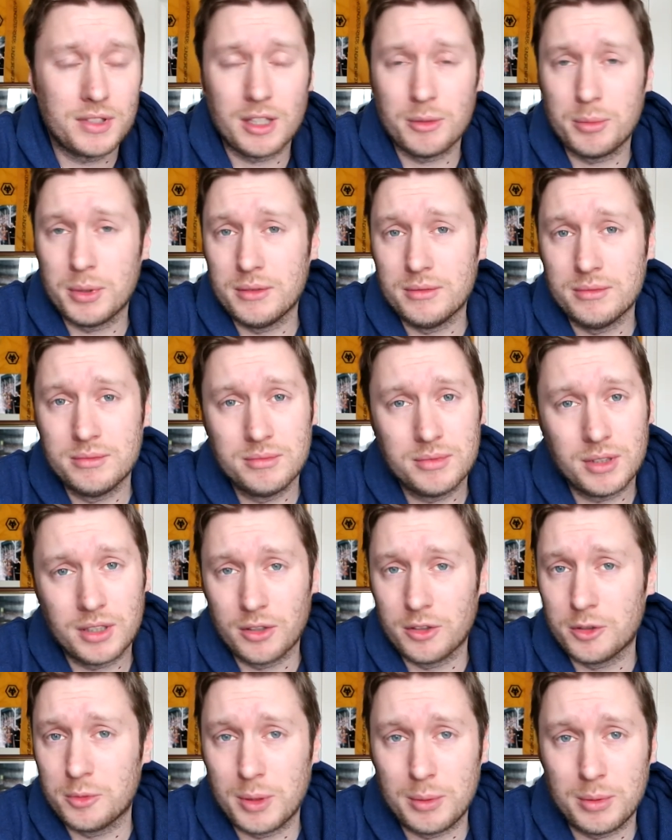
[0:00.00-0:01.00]
There'll be,
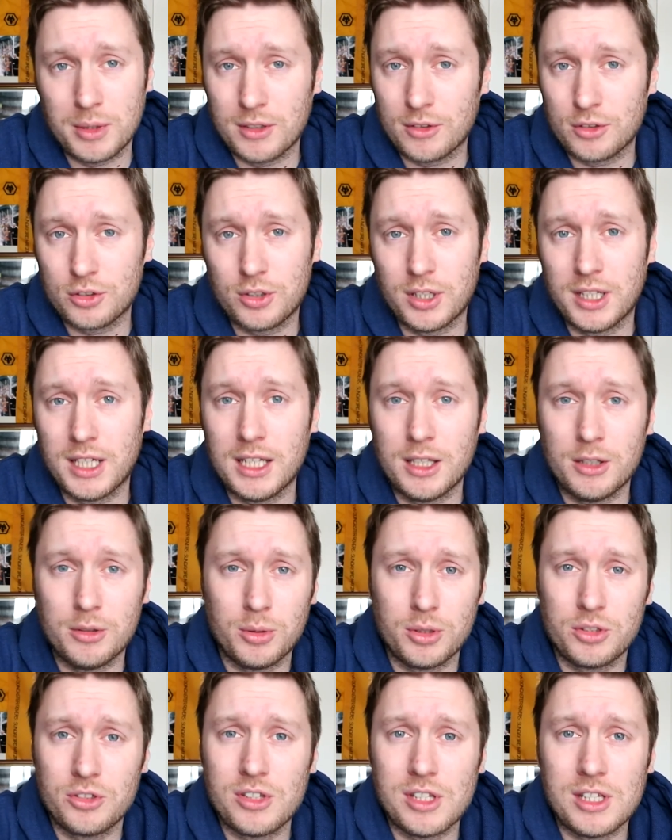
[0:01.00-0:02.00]
I know there's people in Australia
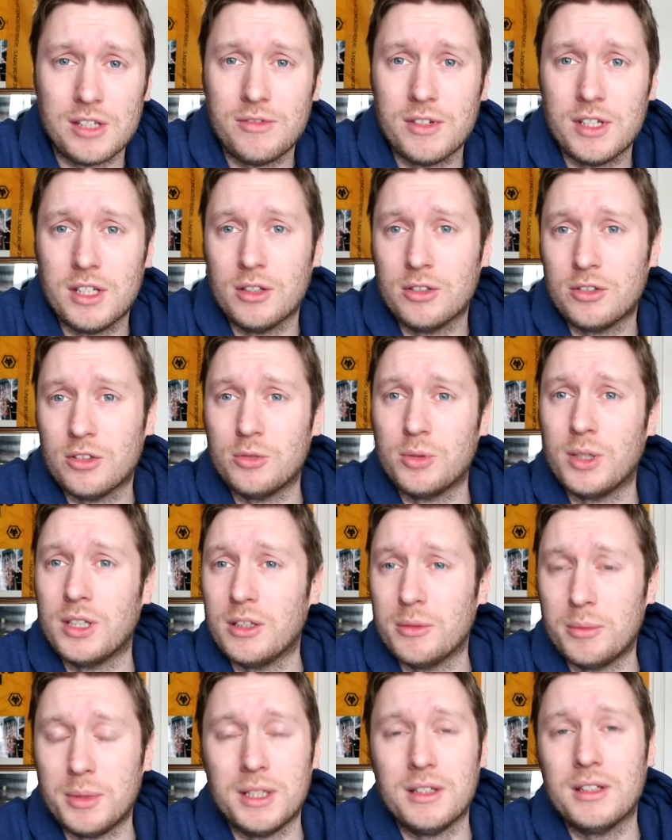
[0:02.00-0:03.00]
who watch these videos as
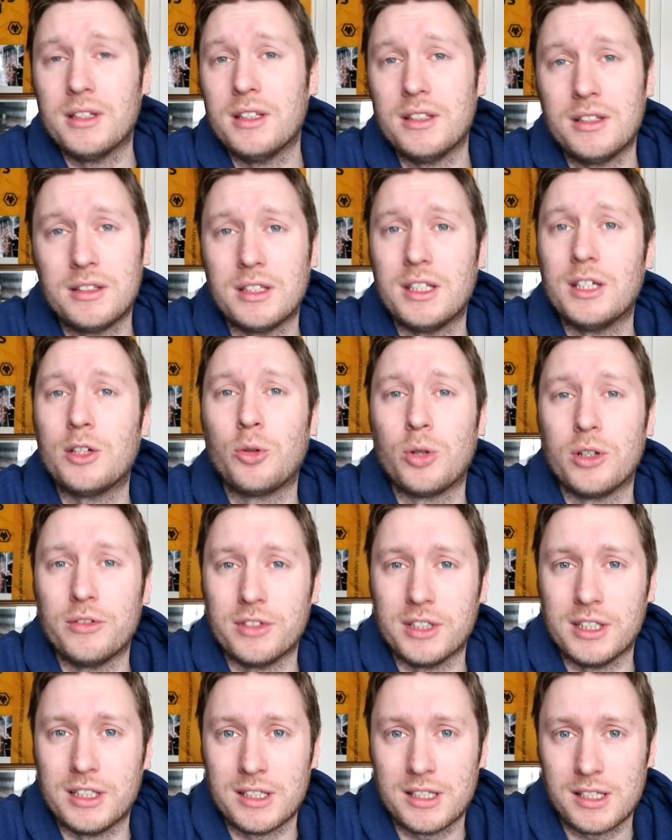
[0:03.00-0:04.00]
well, there'll be the
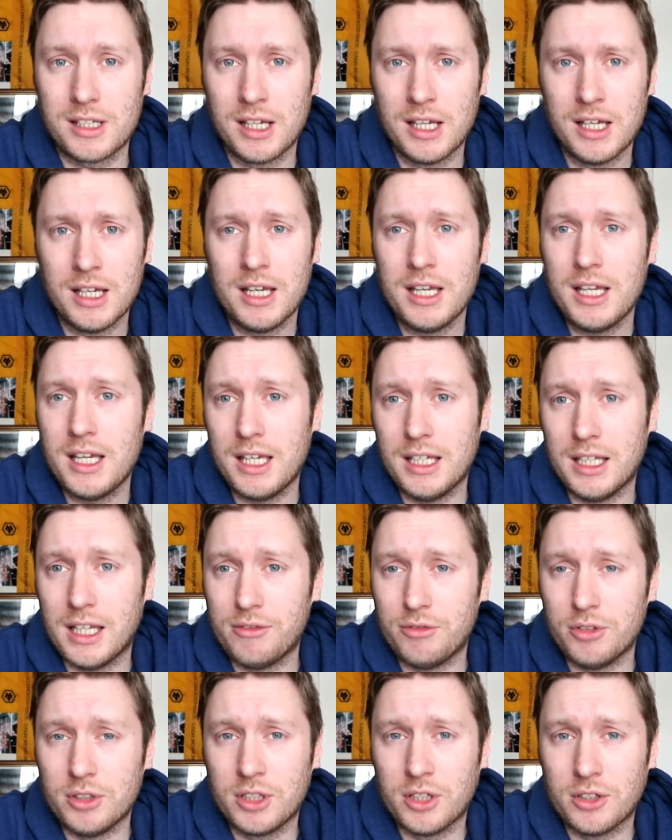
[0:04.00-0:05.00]
equivalent
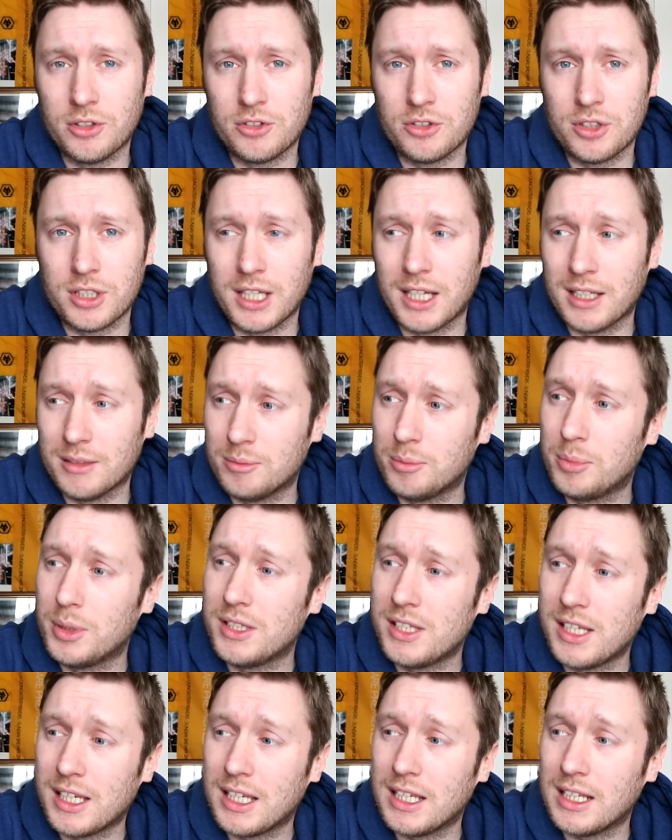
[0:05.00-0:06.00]
in every country, and
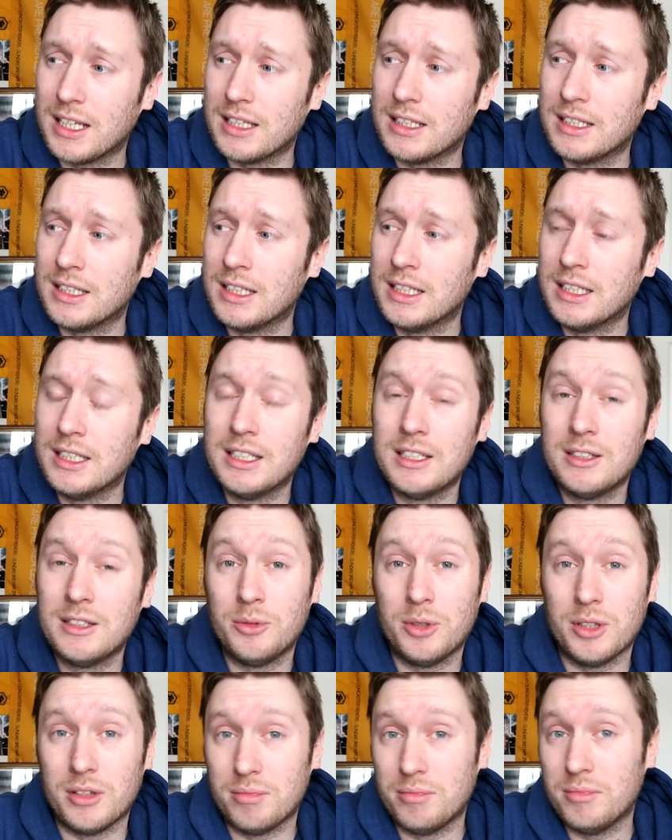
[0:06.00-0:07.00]
particular
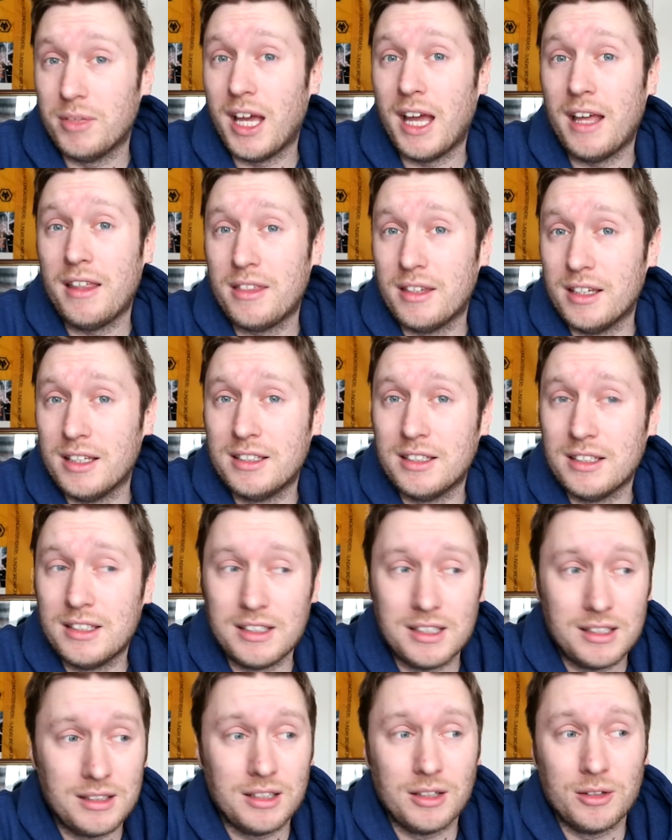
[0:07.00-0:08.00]
with
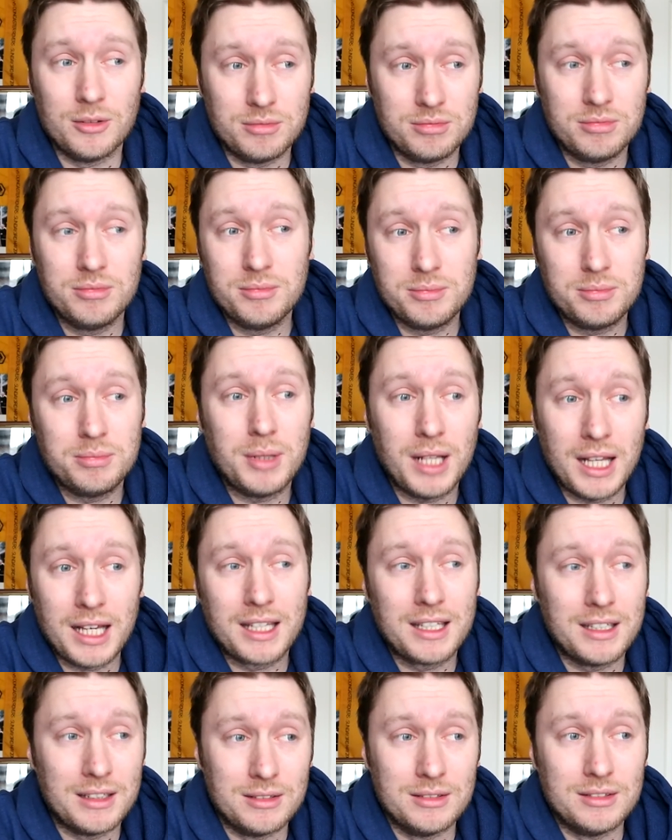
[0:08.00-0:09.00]
ethnicity, you know,
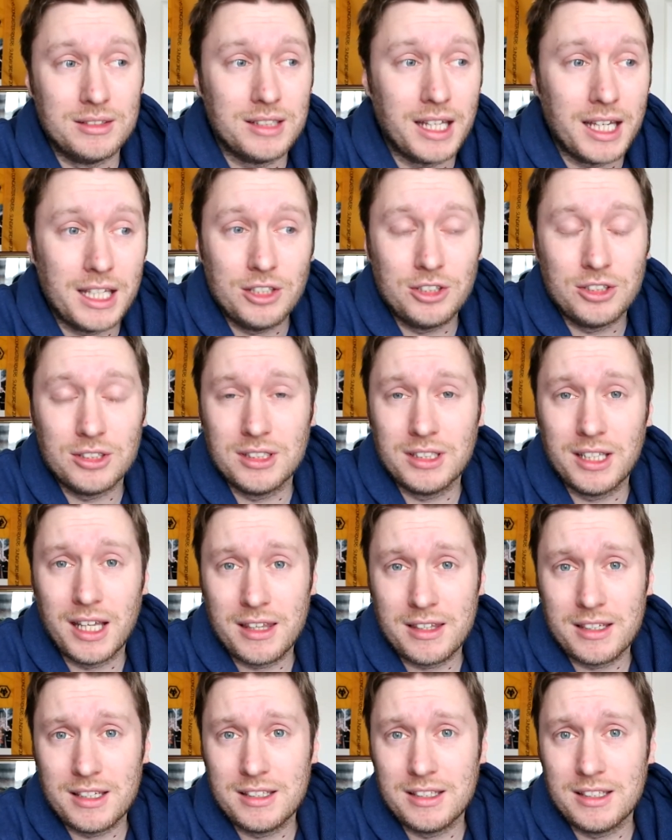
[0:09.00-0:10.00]
black and Asian
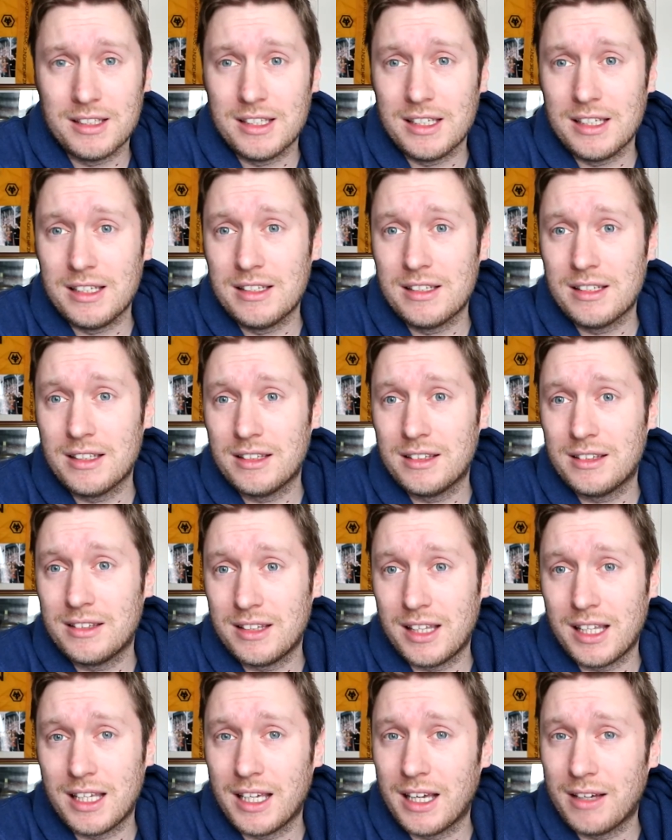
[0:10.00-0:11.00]
ethnicities,
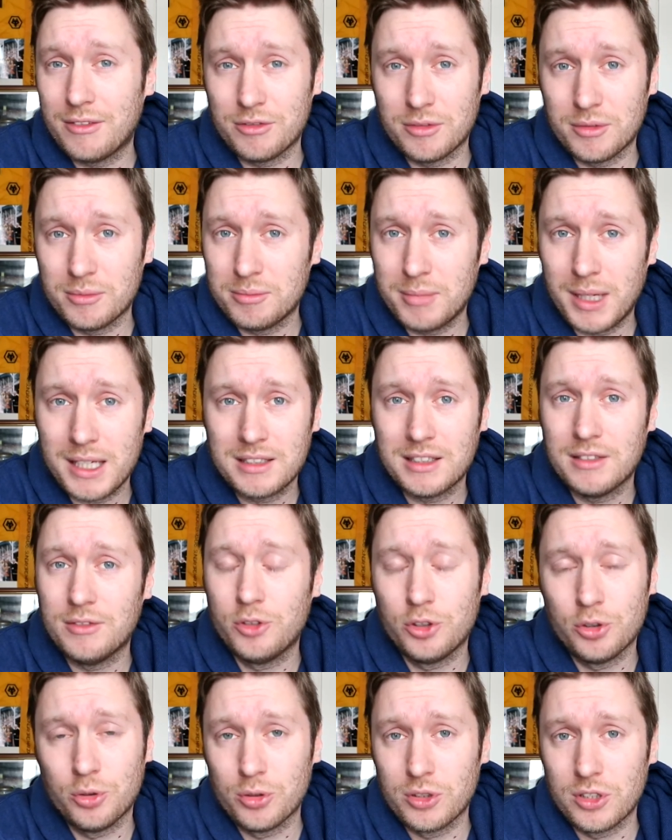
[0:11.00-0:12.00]
they have
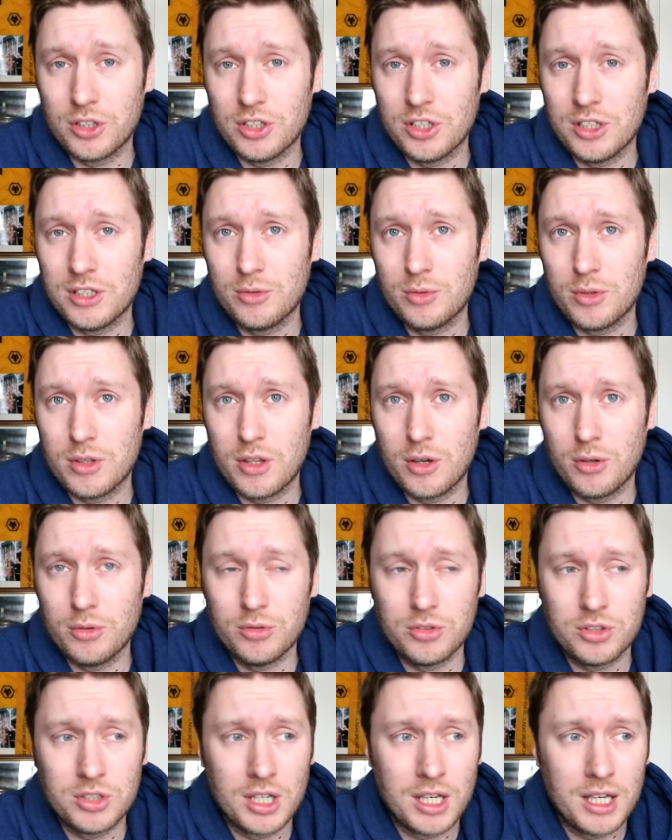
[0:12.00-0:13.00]
massive shortages with
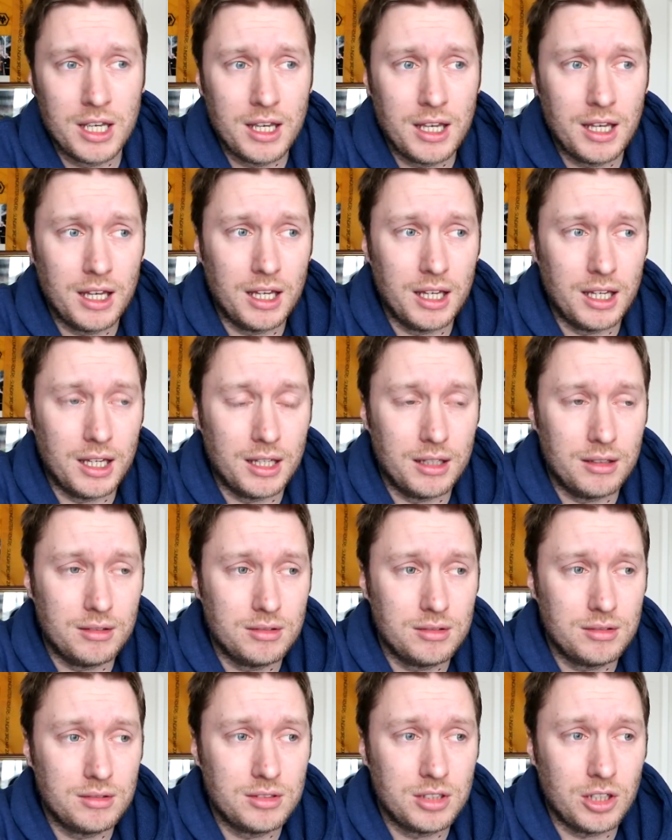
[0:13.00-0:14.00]
those
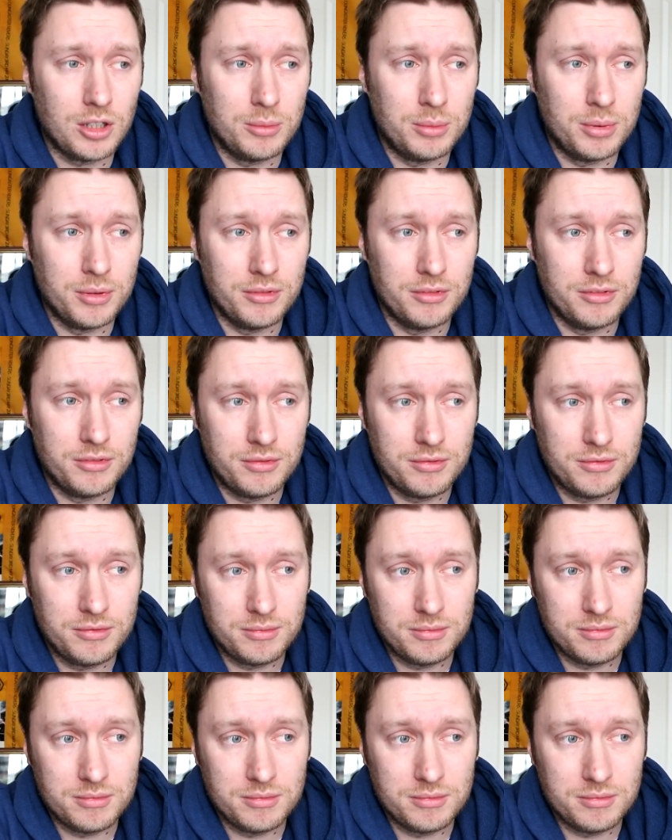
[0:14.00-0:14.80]
type of